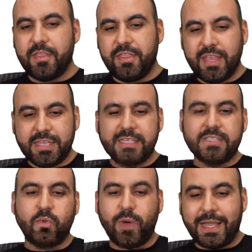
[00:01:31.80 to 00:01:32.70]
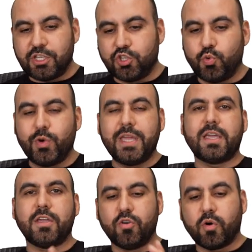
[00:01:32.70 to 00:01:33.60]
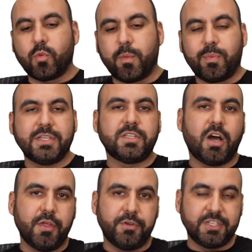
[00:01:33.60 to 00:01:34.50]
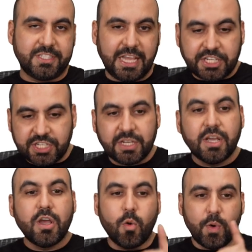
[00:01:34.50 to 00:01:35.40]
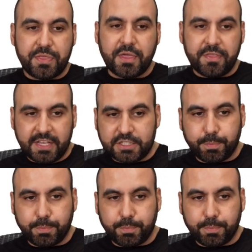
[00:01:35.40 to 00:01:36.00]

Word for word: this is a way to tweak your WordPress author section with this